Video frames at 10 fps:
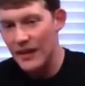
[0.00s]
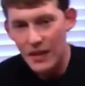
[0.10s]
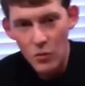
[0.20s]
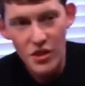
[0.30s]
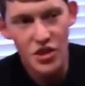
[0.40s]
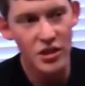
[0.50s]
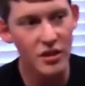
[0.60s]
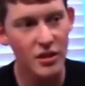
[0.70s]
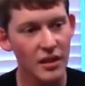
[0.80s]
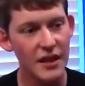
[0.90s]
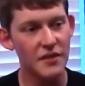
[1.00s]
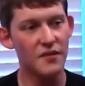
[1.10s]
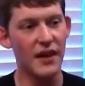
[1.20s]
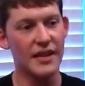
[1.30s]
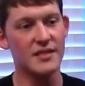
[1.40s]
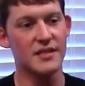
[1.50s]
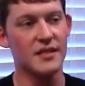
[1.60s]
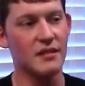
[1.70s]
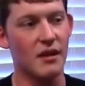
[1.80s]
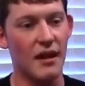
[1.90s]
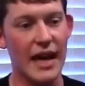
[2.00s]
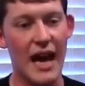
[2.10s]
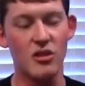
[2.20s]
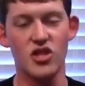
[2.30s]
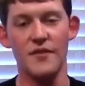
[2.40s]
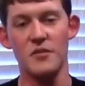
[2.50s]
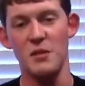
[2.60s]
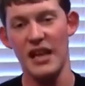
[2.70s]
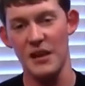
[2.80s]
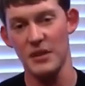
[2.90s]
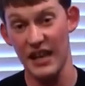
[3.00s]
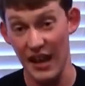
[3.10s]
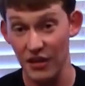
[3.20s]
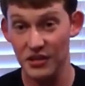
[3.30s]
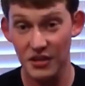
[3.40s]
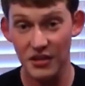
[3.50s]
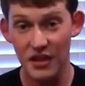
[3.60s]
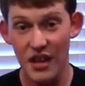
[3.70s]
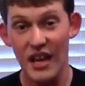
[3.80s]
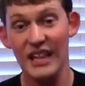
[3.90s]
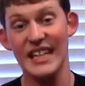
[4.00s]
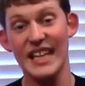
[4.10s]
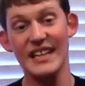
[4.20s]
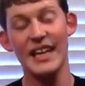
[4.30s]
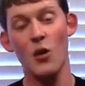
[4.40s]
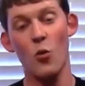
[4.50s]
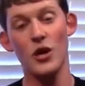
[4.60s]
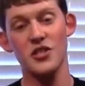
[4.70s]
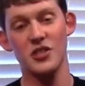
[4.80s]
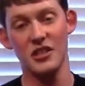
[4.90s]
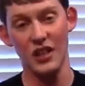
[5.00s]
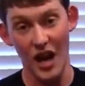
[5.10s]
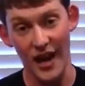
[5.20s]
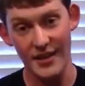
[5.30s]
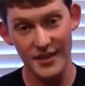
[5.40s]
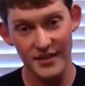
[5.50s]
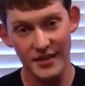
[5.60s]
I think we should let the fans in on how Jeffy became a character, because I get that question a lot.